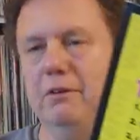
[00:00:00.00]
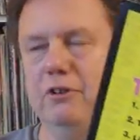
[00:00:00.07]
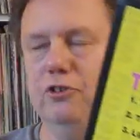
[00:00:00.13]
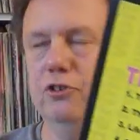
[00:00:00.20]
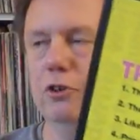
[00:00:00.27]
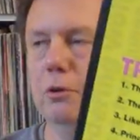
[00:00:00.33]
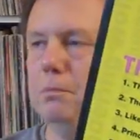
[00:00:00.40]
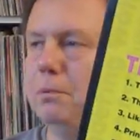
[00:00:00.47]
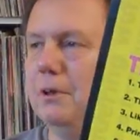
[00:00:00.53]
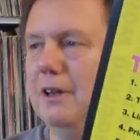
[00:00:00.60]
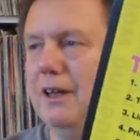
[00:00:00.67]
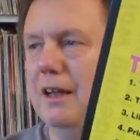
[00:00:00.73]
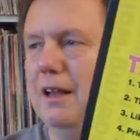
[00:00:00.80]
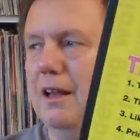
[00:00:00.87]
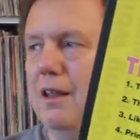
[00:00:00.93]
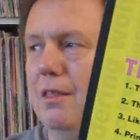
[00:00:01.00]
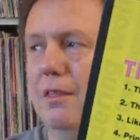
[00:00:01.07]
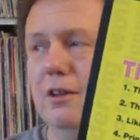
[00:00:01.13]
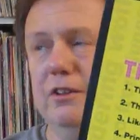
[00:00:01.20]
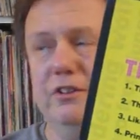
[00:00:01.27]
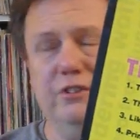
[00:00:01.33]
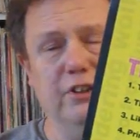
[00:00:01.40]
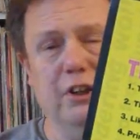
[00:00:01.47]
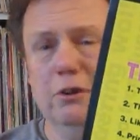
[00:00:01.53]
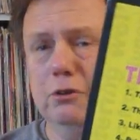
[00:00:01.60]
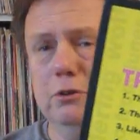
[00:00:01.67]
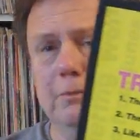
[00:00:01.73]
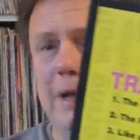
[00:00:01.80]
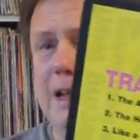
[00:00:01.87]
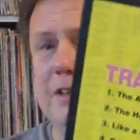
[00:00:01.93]
shop that
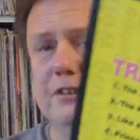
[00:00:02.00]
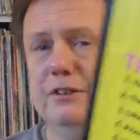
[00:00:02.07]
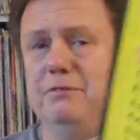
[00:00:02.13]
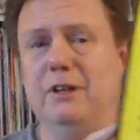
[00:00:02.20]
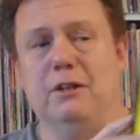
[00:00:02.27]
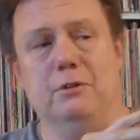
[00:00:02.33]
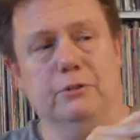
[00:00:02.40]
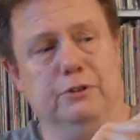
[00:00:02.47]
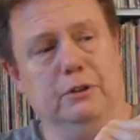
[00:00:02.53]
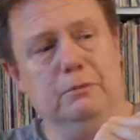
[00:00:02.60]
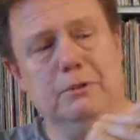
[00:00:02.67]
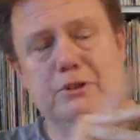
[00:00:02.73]
seldom has any records. I always